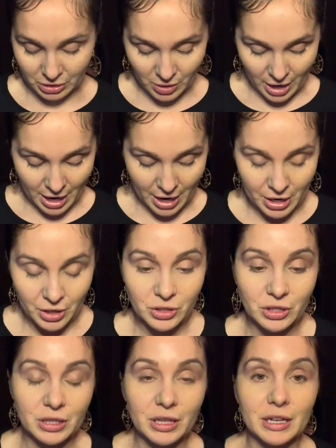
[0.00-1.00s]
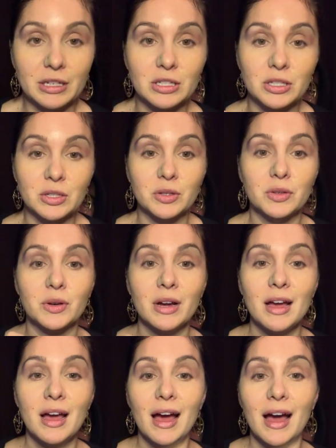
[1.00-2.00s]
So I usually like to
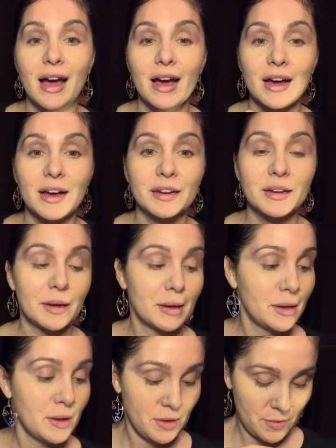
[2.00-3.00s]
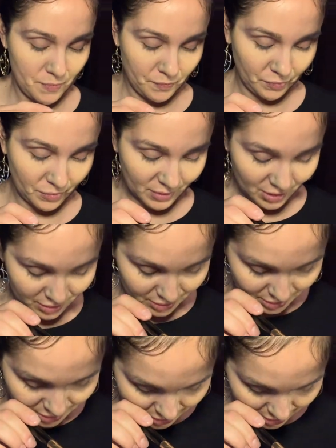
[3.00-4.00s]
add
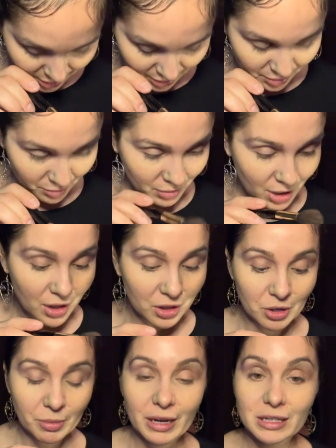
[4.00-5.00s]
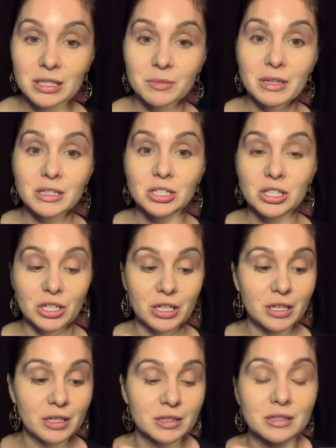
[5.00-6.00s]
some color back to my
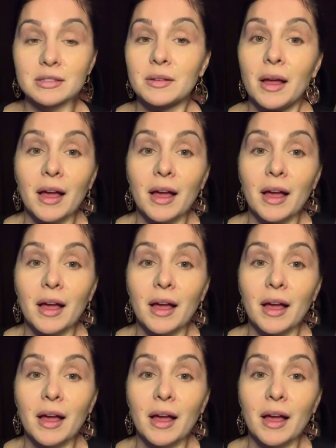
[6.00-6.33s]
cheeks,